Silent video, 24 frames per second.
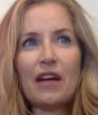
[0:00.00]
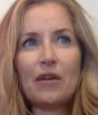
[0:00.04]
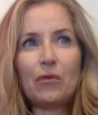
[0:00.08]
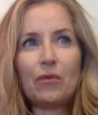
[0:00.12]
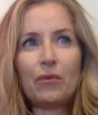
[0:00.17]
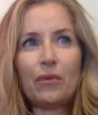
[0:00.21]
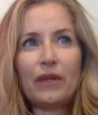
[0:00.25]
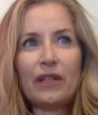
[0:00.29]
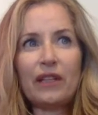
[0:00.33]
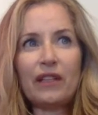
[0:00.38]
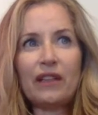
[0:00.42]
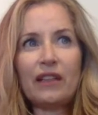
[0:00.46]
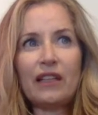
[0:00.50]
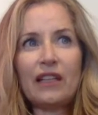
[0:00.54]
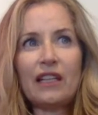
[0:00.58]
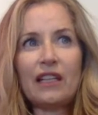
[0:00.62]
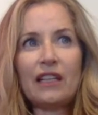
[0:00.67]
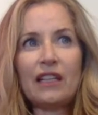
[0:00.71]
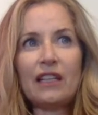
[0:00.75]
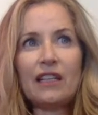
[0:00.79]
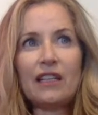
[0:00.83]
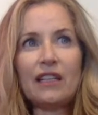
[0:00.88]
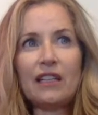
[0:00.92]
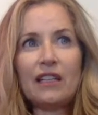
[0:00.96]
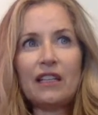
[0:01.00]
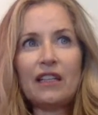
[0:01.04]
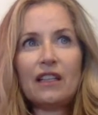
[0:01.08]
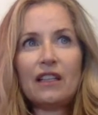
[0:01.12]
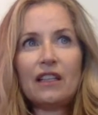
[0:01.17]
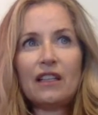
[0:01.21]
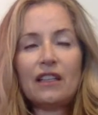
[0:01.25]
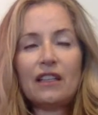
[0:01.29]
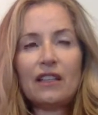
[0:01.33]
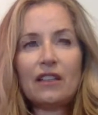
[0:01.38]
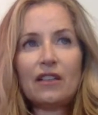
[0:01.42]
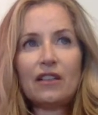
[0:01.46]
I really
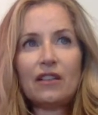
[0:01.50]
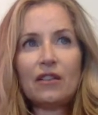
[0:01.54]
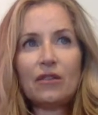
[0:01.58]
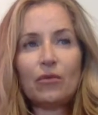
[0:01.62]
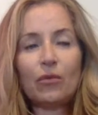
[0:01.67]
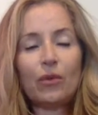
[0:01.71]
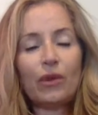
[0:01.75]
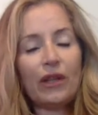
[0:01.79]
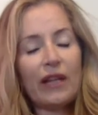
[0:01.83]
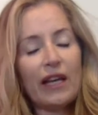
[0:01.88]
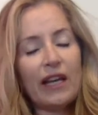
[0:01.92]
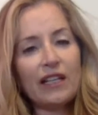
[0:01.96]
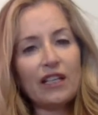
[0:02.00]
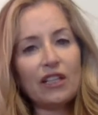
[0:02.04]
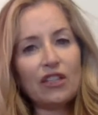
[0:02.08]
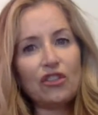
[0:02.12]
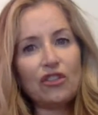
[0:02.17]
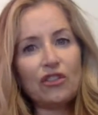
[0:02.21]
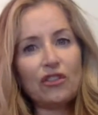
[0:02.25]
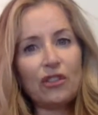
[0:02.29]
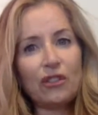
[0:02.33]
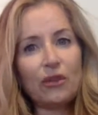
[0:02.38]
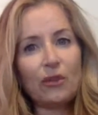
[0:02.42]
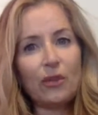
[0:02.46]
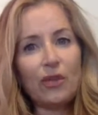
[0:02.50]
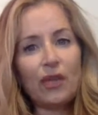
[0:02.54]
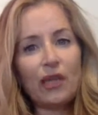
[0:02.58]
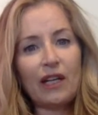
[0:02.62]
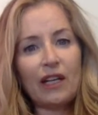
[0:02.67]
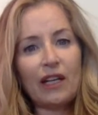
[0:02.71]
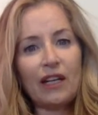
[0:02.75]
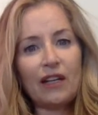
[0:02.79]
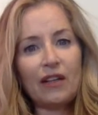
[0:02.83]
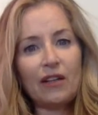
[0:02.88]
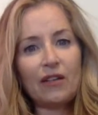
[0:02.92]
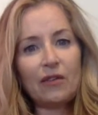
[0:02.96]
related to.
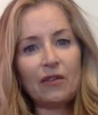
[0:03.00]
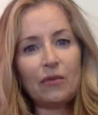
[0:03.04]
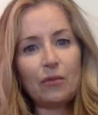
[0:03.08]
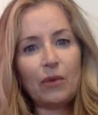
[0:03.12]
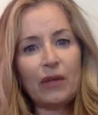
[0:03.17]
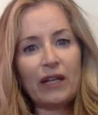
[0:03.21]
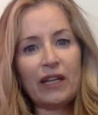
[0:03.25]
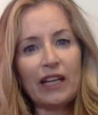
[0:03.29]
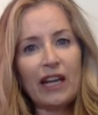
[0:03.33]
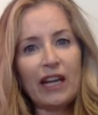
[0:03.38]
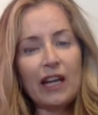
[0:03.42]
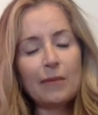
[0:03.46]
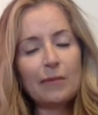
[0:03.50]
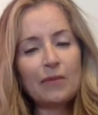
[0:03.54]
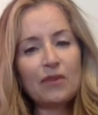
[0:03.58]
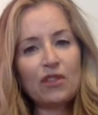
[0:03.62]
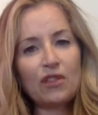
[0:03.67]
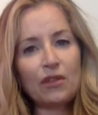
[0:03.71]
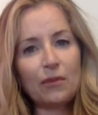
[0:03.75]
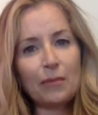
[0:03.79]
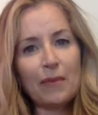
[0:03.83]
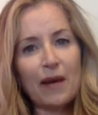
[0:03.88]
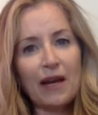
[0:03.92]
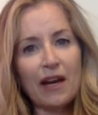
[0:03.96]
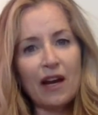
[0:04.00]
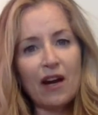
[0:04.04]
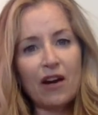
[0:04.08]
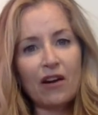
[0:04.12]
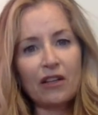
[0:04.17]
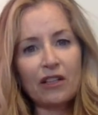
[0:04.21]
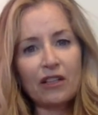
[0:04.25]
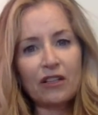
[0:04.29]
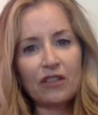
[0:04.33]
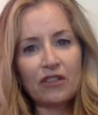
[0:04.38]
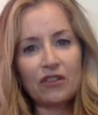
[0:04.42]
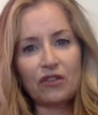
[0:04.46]
And when it came to my
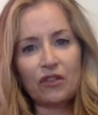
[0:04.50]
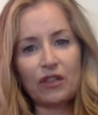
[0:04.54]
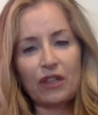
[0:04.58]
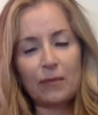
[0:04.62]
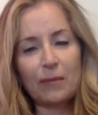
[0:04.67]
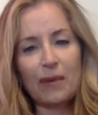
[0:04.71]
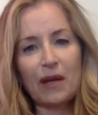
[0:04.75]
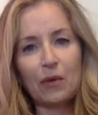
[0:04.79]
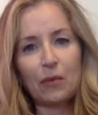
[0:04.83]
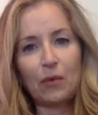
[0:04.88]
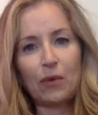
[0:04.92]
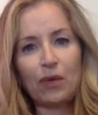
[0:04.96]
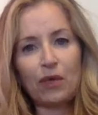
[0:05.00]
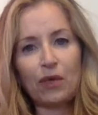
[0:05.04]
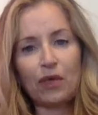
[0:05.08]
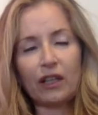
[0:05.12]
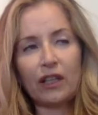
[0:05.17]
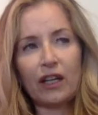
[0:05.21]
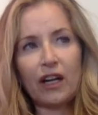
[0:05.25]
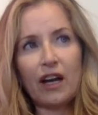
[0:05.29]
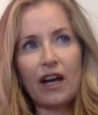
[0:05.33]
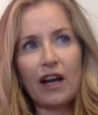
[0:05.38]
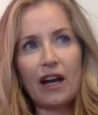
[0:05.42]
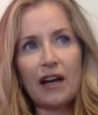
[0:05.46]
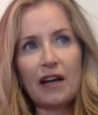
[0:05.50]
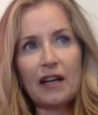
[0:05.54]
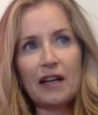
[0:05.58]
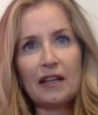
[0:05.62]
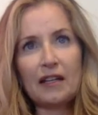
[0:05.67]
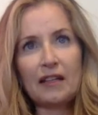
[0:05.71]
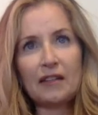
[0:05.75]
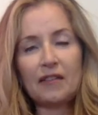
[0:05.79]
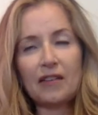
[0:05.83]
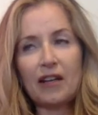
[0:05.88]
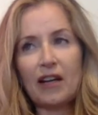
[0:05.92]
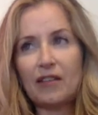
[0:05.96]
artistry, my work,
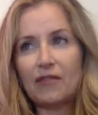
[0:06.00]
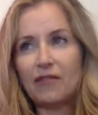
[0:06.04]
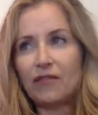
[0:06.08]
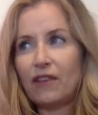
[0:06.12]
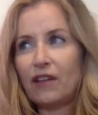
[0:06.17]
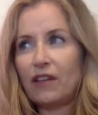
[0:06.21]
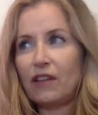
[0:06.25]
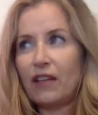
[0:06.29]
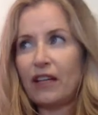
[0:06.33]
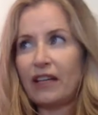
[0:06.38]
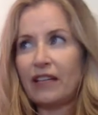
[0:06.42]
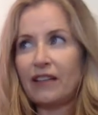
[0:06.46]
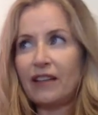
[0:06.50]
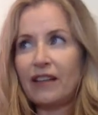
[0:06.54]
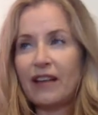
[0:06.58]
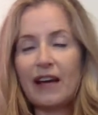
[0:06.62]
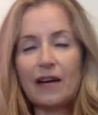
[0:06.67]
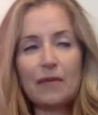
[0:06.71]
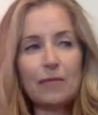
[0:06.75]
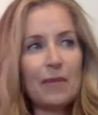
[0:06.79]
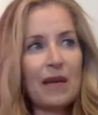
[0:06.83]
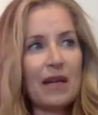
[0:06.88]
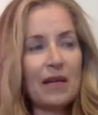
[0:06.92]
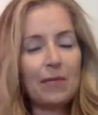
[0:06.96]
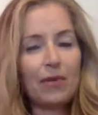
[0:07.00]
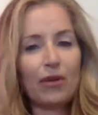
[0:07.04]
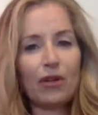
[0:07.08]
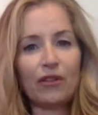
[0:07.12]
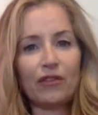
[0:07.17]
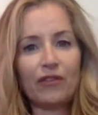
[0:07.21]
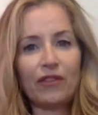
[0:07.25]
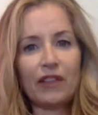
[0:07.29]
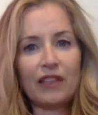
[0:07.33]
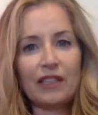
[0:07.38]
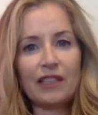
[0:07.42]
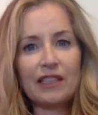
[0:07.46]
I felt like that made
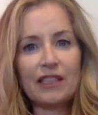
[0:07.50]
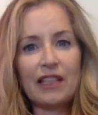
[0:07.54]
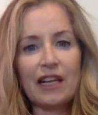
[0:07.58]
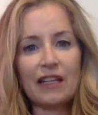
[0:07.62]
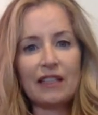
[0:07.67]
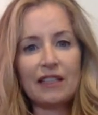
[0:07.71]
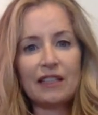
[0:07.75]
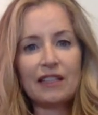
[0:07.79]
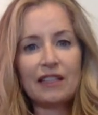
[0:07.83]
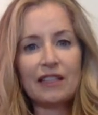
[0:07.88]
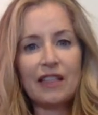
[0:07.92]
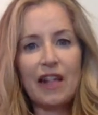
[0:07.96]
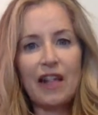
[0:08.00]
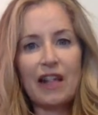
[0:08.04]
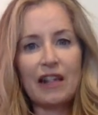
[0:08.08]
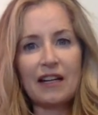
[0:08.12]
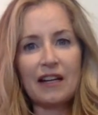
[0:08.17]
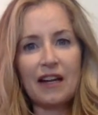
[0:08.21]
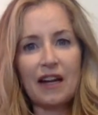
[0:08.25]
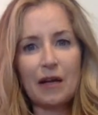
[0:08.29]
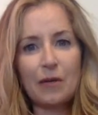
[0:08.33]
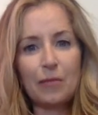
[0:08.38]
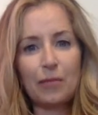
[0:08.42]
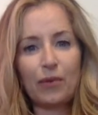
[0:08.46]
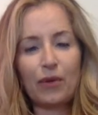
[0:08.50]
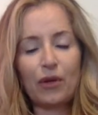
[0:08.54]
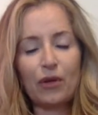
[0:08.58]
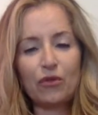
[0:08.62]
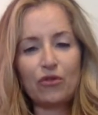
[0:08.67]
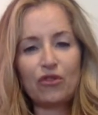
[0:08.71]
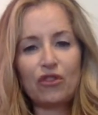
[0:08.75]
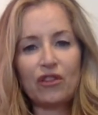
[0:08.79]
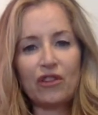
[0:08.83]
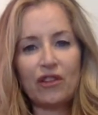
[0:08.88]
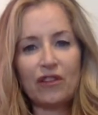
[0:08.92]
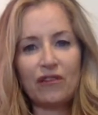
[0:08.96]
perfect sense. I
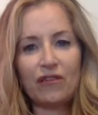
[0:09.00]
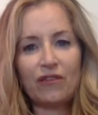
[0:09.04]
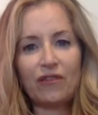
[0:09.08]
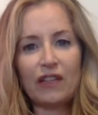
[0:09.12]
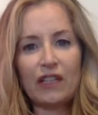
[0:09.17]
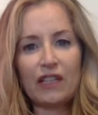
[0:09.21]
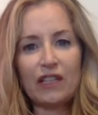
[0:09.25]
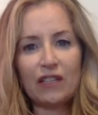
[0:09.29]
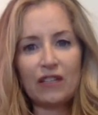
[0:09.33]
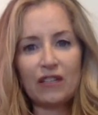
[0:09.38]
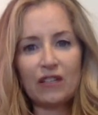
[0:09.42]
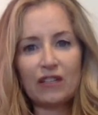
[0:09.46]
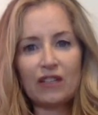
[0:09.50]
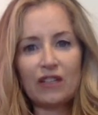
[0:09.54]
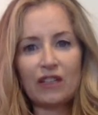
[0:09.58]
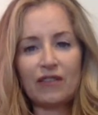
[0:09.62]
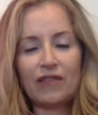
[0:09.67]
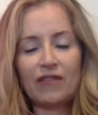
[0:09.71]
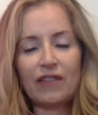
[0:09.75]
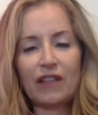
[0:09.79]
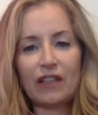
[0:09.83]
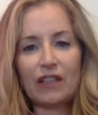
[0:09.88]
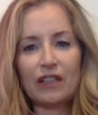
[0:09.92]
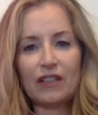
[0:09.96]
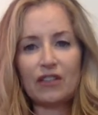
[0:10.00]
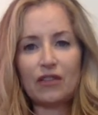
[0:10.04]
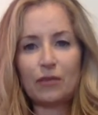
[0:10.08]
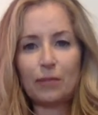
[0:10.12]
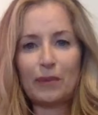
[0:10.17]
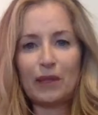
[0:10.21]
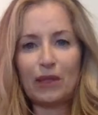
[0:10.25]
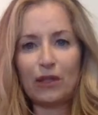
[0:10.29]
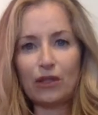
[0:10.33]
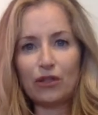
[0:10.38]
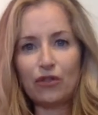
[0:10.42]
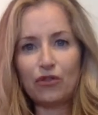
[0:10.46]
approached the figures in a very
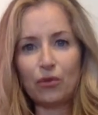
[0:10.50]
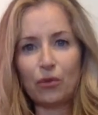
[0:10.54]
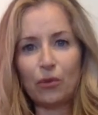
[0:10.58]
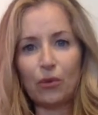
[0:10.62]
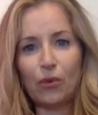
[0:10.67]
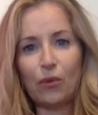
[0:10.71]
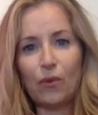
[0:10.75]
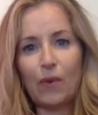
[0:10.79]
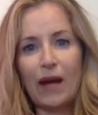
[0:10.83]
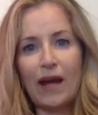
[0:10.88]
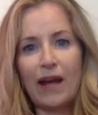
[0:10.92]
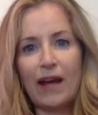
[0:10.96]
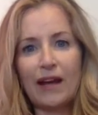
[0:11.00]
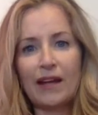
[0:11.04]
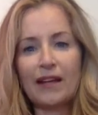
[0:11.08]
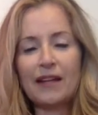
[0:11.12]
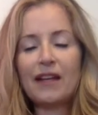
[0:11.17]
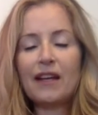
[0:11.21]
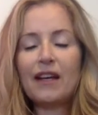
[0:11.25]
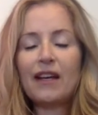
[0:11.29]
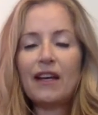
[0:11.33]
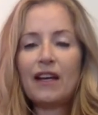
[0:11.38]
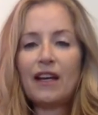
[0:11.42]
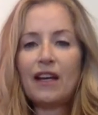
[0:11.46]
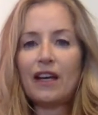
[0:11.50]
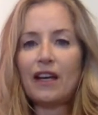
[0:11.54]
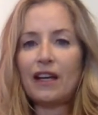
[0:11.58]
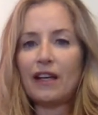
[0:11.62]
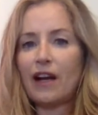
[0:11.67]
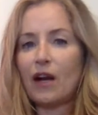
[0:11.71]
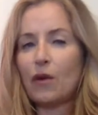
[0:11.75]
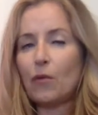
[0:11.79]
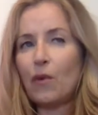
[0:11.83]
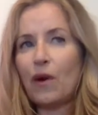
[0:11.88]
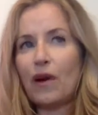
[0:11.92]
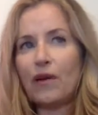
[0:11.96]
spiritual way,
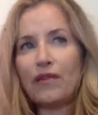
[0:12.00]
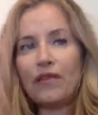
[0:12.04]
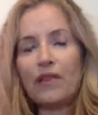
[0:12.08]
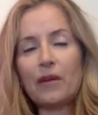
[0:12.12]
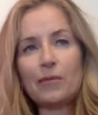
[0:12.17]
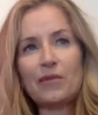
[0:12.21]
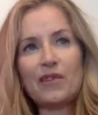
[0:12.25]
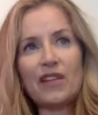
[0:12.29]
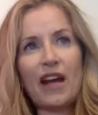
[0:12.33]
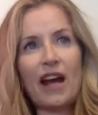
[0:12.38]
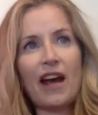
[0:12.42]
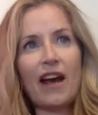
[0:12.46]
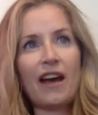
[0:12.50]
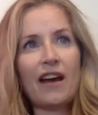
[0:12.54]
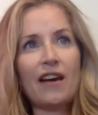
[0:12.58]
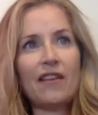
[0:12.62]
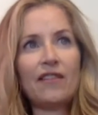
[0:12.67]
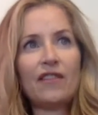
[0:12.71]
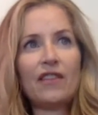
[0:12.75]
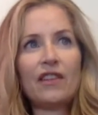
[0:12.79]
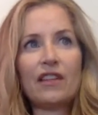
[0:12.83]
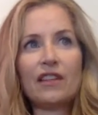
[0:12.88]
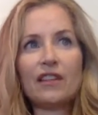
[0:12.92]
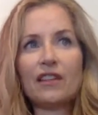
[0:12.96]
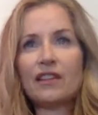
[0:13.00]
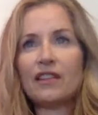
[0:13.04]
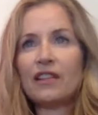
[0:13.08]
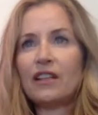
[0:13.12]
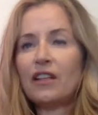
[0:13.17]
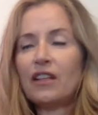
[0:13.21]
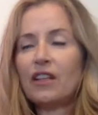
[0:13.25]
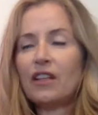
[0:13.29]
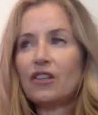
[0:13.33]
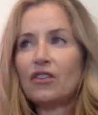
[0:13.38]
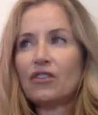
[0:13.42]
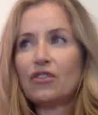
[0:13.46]
and I want them to have this
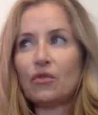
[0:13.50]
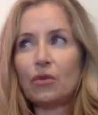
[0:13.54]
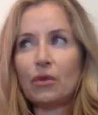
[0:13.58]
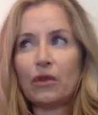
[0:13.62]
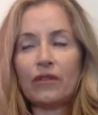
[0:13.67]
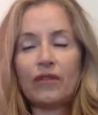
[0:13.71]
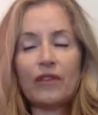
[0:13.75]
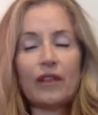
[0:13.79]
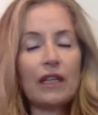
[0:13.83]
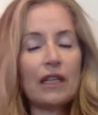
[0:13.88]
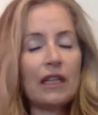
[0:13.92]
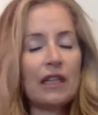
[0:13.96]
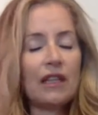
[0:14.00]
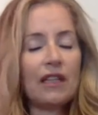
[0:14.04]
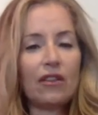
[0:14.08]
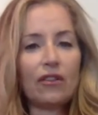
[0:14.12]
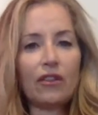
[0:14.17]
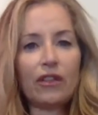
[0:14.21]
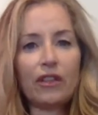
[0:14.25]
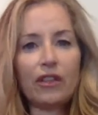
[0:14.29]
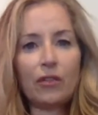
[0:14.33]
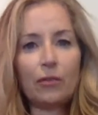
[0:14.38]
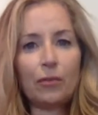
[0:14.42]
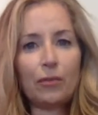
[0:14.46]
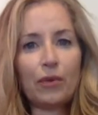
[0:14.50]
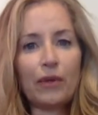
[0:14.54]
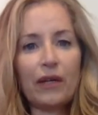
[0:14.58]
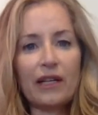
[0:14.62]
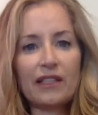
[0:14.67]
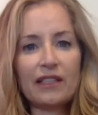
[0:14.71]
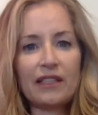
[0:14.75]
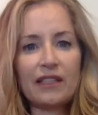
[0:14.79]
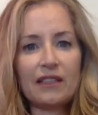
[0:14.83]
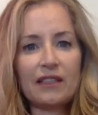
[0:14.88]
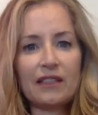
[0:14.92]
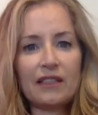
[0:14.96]
sort of ethereal
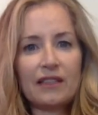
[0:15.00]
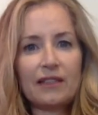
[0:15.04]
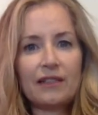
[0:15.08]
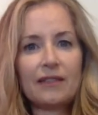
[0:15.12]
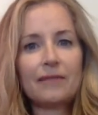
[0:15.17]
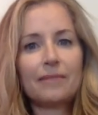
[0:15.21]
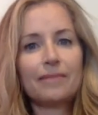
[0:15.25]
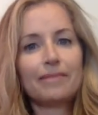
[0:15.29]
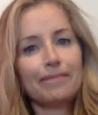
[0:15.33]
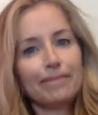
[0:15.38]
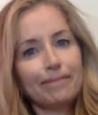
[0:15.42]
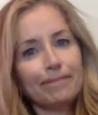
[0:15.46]
presence.